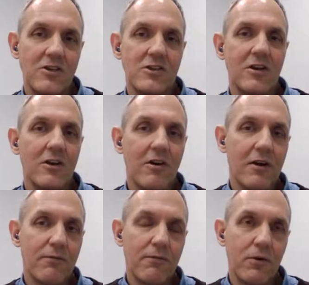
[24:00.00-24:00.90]
an engineer
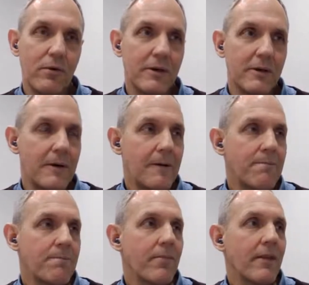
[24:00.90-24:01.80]
going forward.
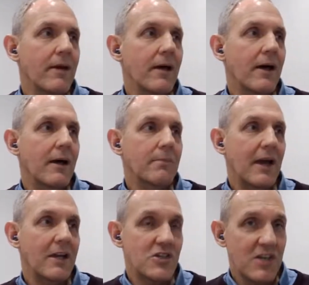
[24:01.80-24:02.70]

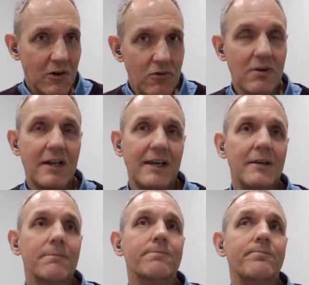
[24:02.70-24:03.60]
And
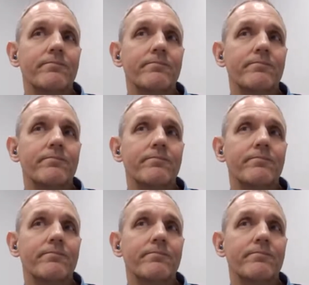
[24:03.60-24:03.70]
generally,